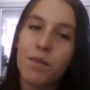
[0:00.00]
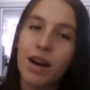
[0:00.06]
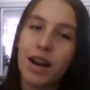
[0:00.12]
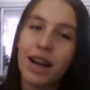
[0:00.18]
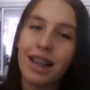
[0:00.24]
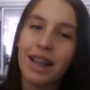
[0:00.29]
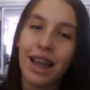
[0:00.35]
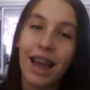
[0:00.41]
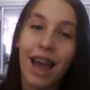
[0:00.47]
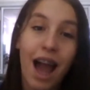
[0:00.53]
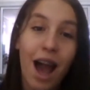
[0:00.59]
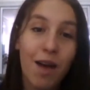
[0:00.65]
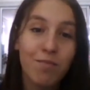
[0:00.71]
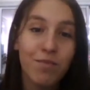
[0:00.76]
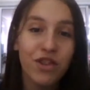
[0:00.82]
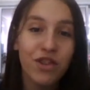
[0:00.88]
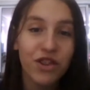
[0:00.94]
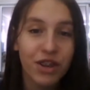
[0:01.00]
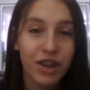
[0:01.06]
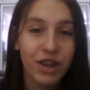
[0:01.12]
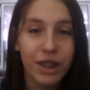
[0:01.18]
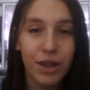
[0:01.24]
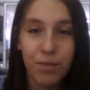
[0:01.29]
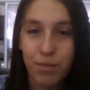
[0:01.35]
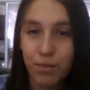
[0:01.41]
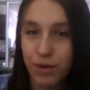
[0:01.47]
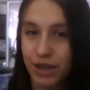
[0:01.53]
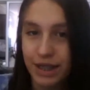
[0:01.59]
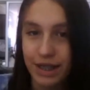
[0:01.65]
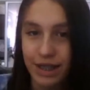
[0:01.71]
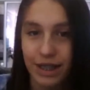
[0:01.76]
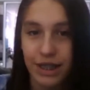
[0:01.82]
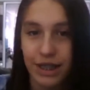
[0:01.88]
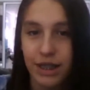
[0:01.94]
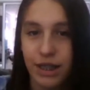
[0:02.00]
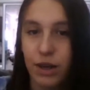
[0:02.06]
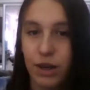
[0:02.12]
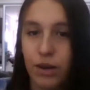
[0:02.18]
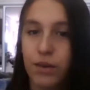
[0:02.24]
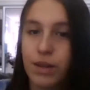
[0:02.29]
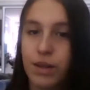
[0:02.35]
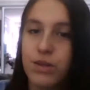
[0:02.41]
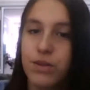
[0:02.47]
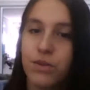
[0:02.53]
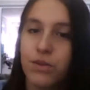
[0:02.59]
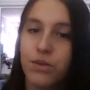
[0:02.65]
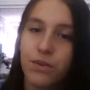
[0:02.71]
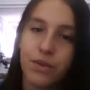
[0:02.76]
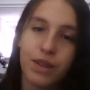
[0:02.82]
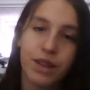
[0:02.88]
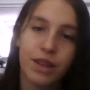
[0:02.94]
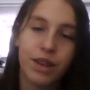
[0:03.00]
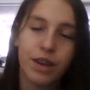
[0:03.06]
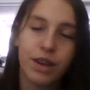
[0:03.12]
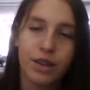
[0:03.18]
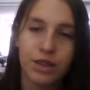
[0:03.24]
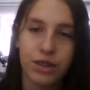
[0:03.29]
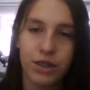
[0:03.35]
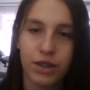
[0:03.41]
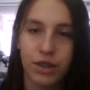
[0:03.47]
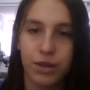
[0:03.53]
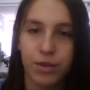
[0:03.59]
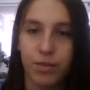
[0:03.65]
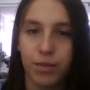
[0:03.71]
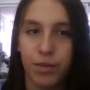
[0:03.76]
marlee i'm sure the prince is going to think you're sure